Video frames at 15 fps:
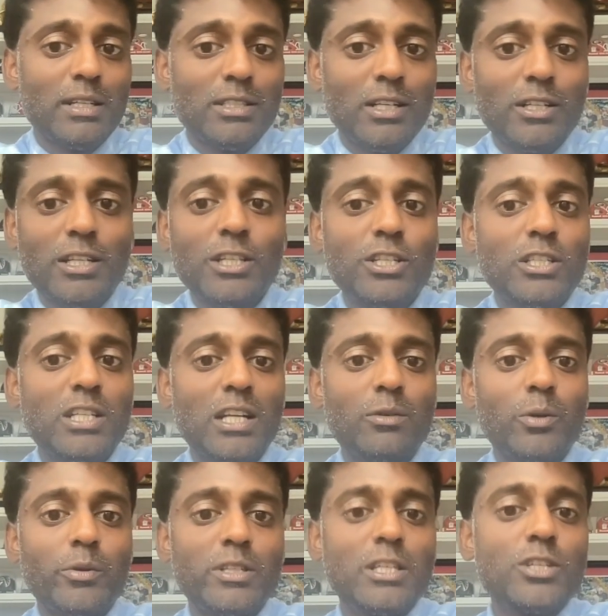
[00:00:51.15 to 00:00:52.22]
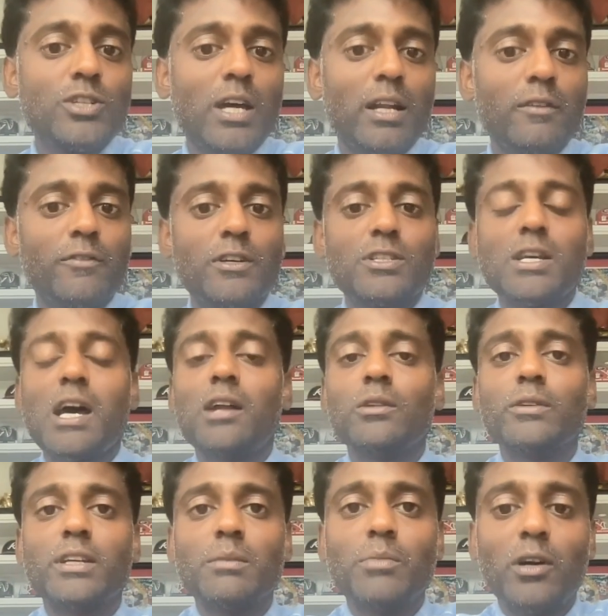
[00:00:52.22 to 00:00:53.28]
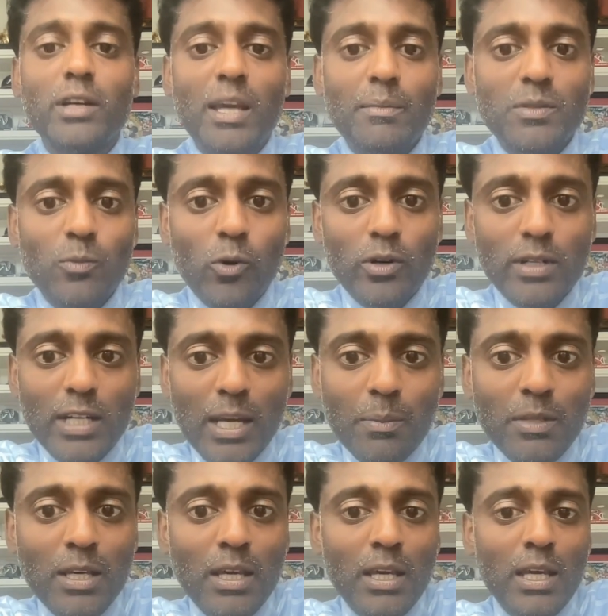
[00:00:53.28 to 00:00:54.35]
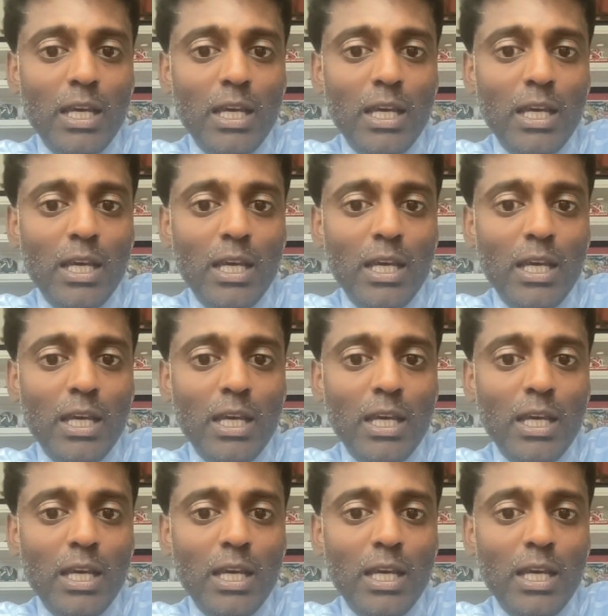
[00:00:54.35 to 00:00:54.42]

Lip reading: It is our teaching channel where we teach you how to fish and how to look at ball games more in depth.